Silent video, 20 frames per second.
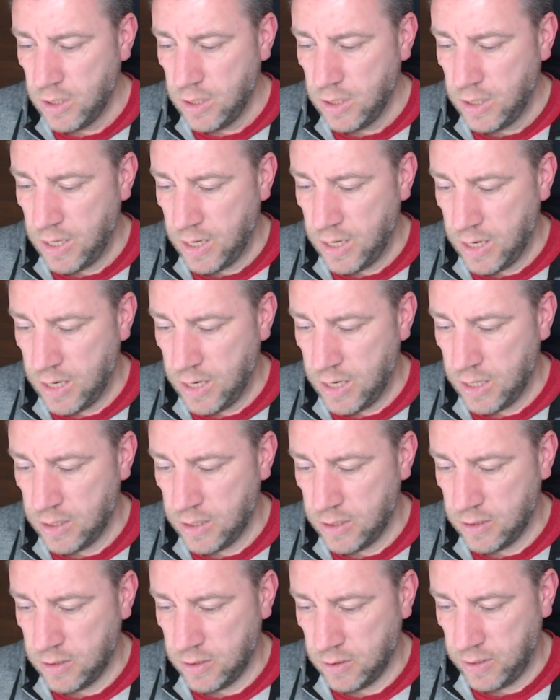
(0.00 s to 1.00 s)

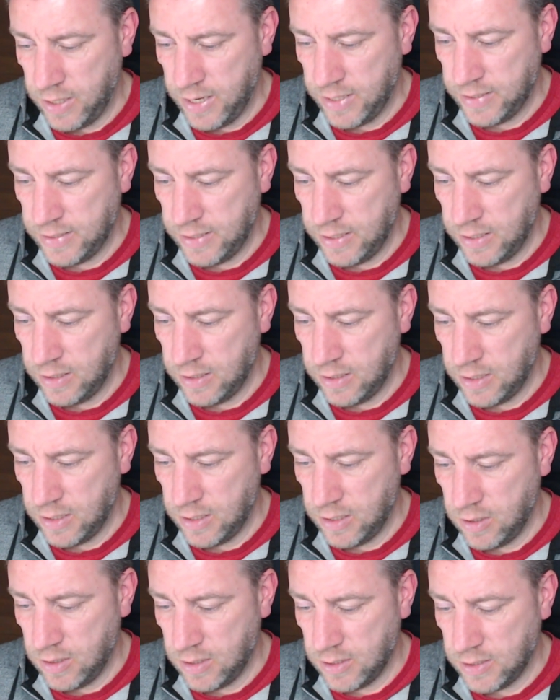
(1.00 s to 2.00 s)
and so that's it.
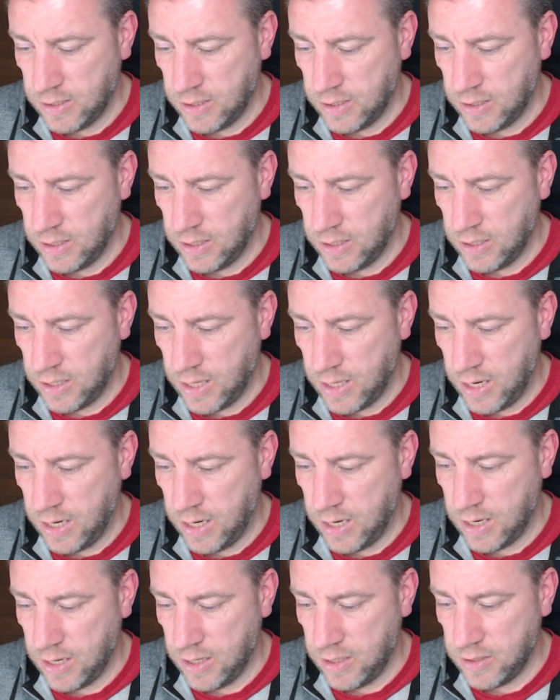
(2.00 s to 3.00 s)
And you can see
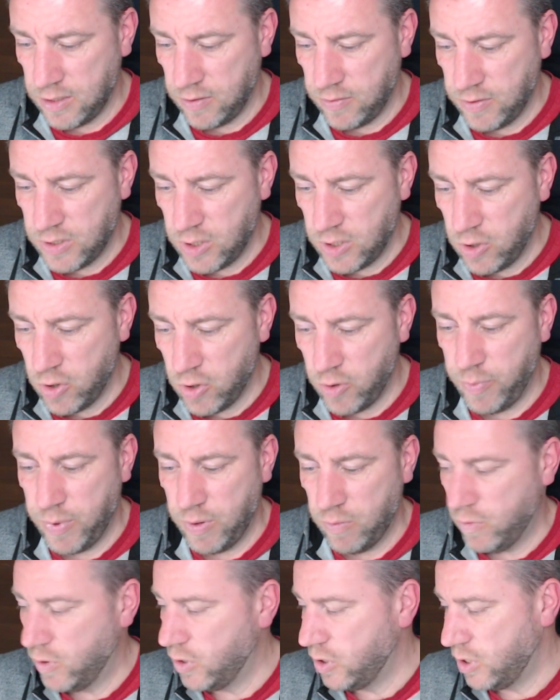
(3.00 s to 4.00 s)
there is a
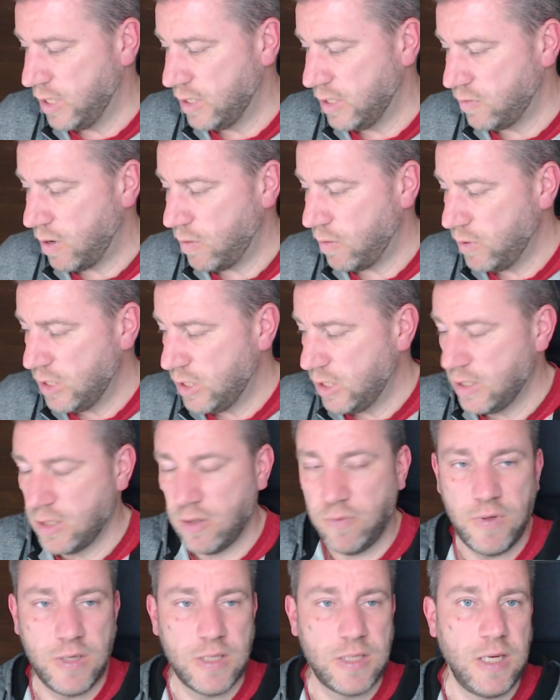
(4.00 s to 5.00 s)
European version as well, which is
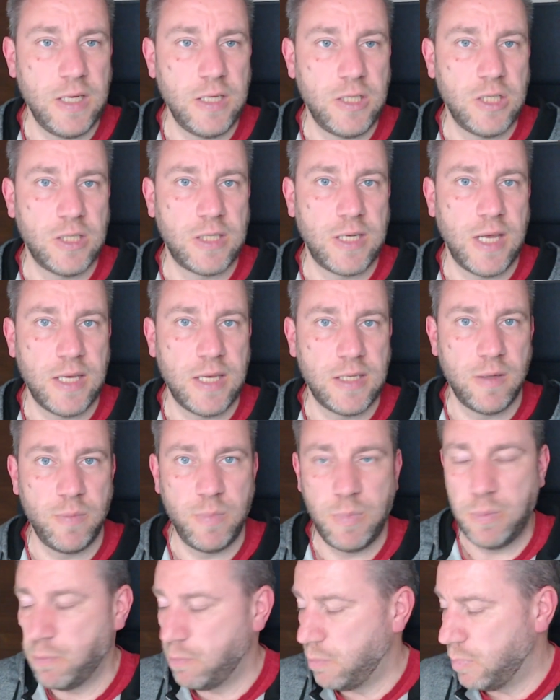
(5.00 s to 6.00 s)
obviously just has a,
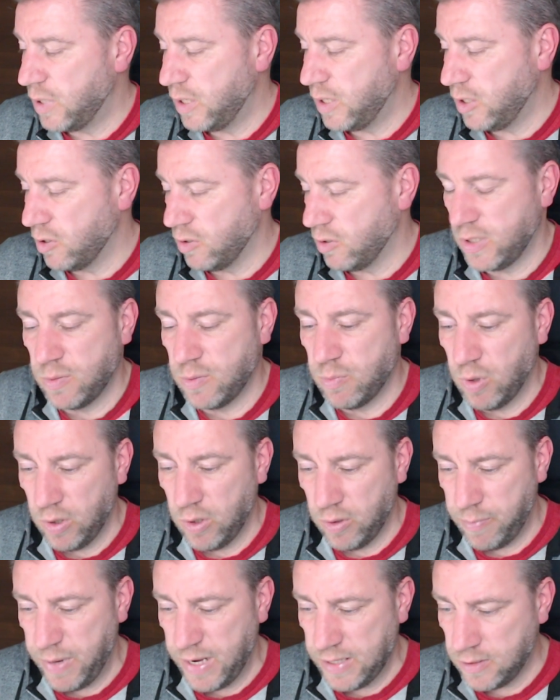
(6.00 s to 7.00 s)
you know,
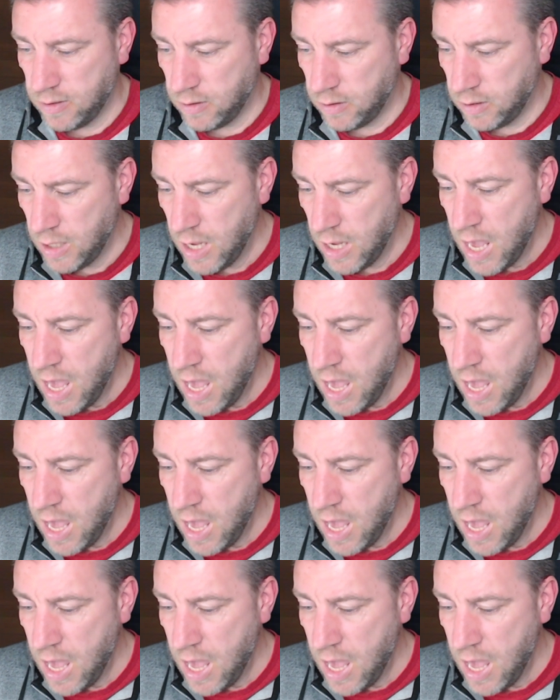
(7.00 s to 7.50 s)
smaller bezel,